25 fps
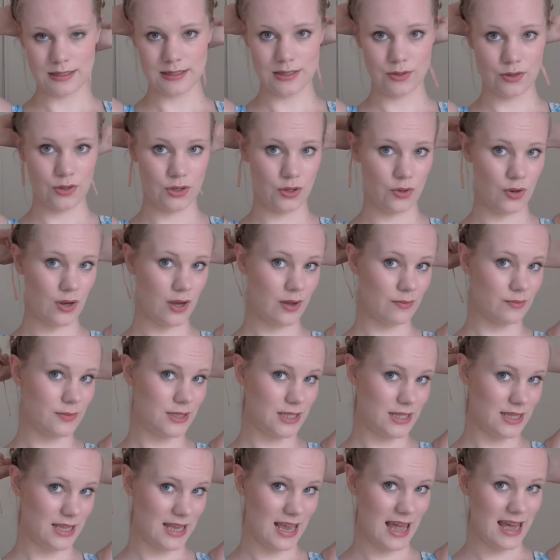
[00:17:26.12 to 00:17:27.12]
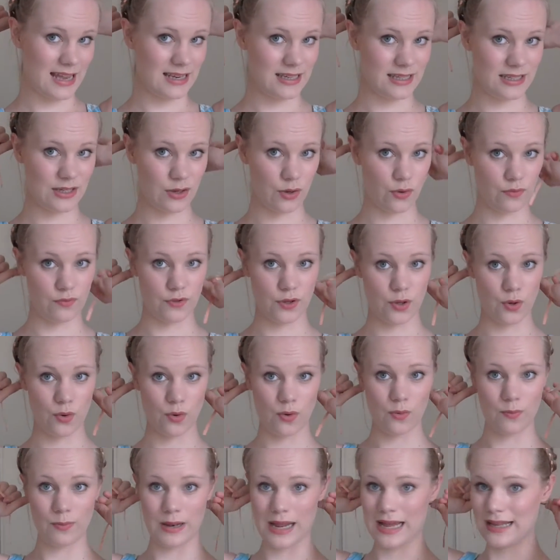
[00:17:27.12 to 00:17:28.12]
Until you come to the end of
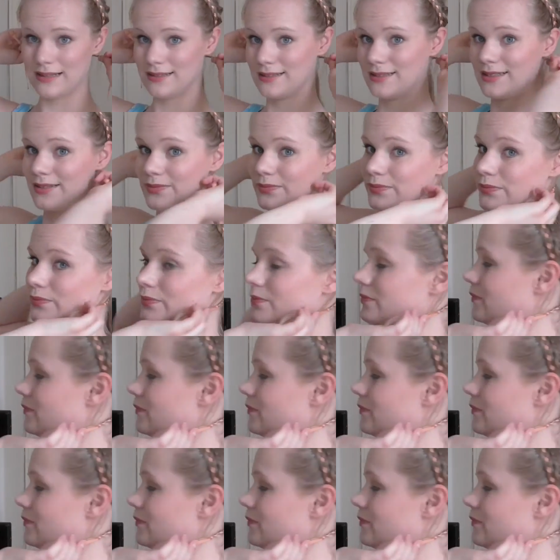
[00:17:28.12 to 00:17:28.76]
your plaits.